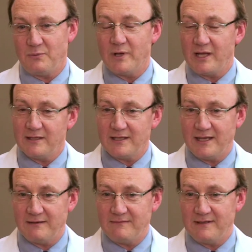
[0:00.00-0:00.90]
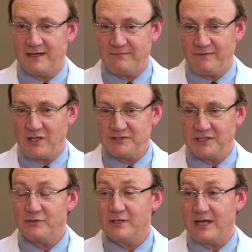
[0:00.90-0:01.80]
Well, it falls
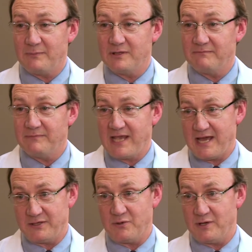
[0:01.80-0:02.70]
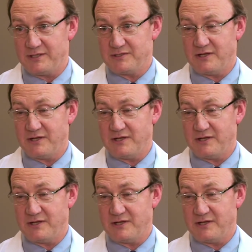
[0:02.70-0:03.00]
into a couple of categories.